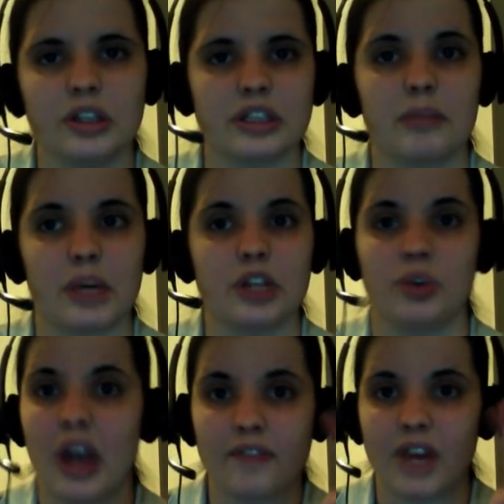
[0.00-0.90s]
scam because you
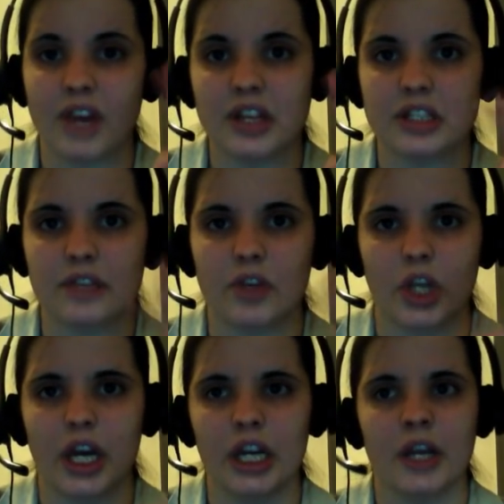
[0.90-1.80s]
can't find this stuff
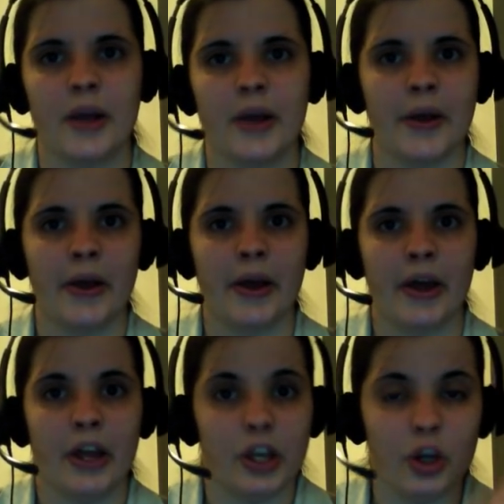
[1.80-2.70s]
online,
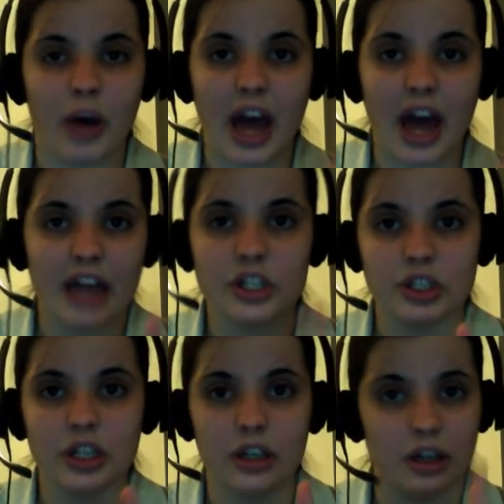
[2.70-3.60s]
you know, actually,